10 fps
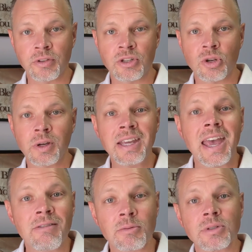And so he
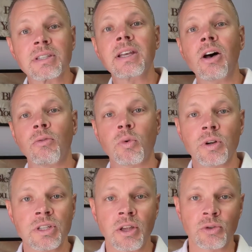gave himself,
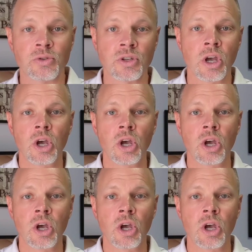whereas others